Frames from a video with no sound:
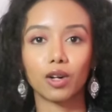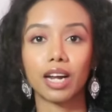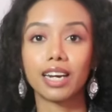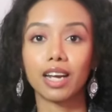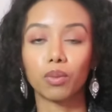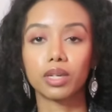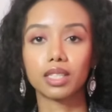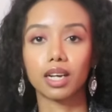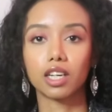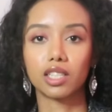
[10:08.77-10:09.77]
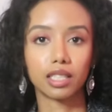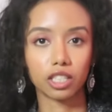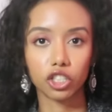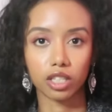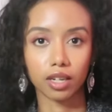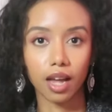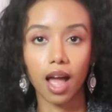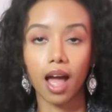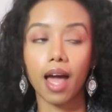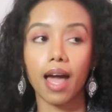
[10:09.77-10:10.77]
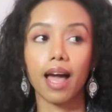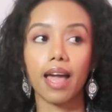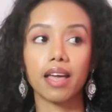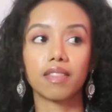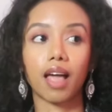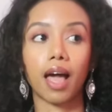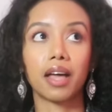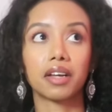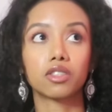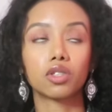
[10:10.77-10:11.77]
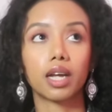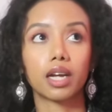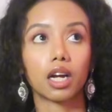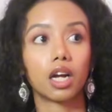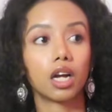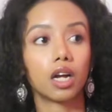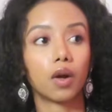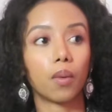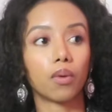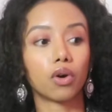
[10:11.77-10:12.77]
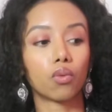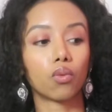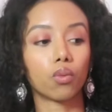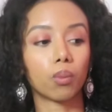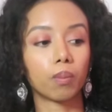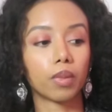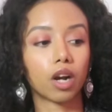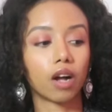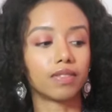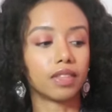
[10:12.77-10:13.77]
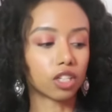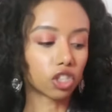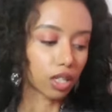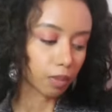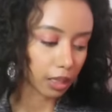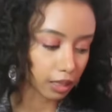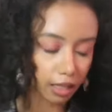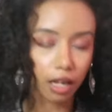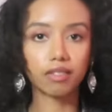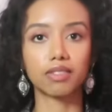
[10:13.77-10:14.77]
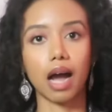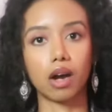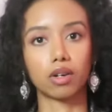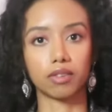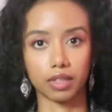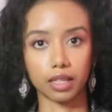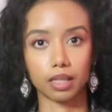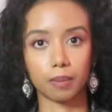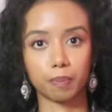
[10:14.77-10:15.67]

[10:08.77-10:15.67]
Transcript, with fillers: It, and it was a condition. And I had to like condition myself out of it.